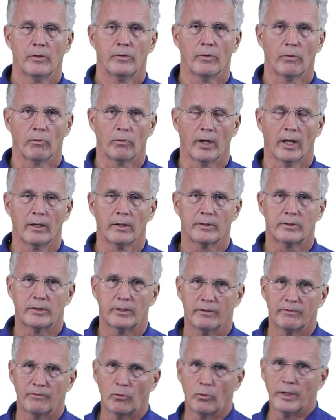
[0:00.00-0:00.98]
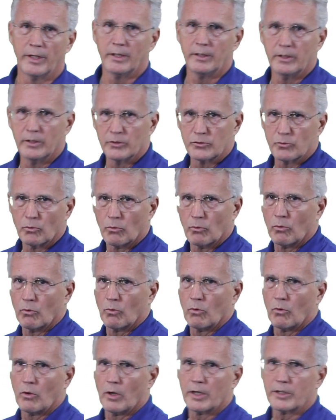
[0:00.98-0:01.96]
the relative wind is
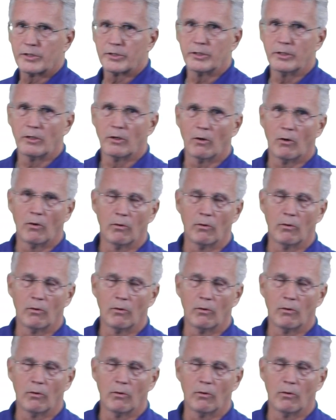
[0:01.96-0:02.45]
rushing